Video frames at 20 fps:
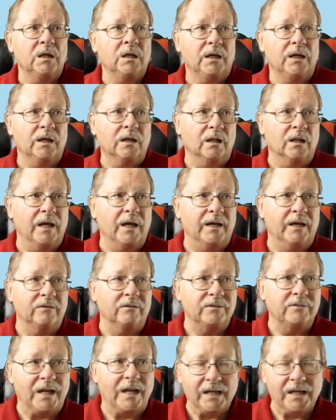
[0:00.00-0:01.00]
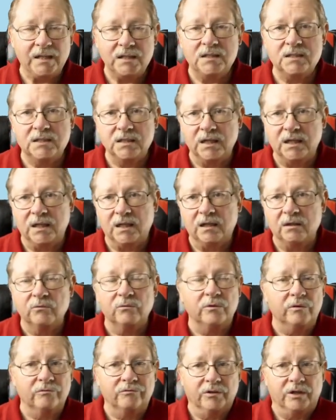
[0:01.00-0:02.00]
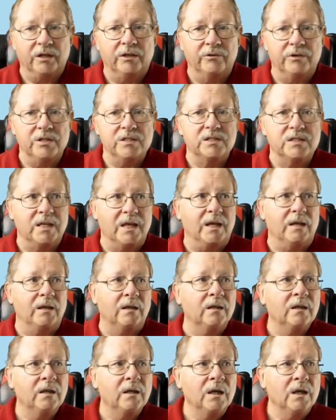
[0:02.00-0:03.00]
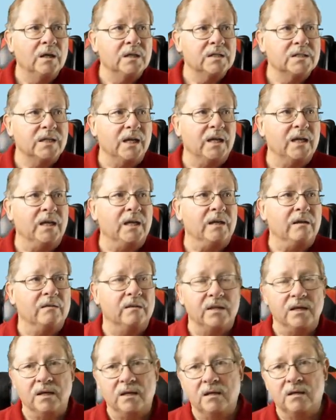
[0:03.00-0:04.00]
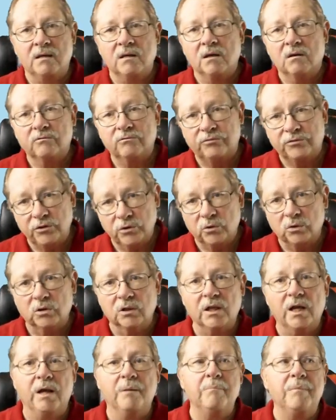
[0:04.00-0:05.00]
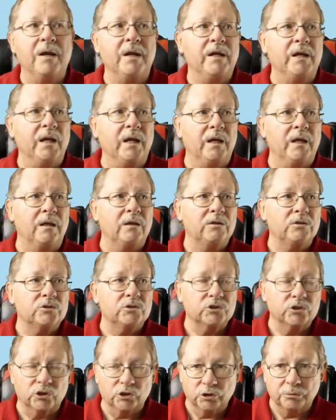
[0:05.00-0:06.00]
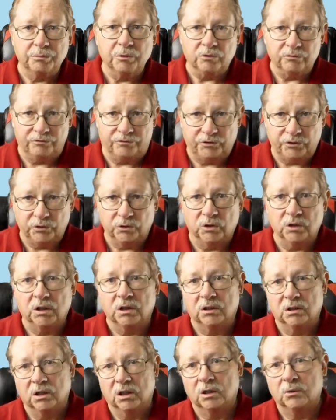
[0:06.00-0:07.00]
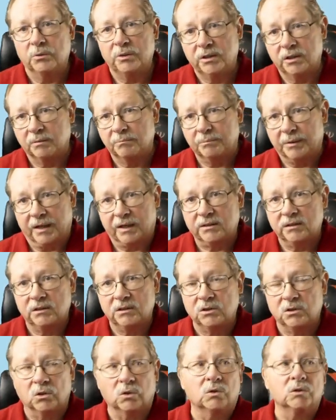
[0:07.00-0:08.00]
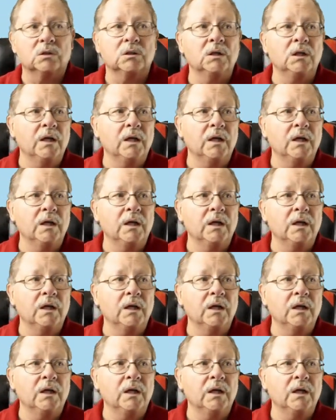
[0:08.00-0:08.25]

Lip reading: It'll have 18 refineries then taking the fuel and making turbofuel along with the compacted coal.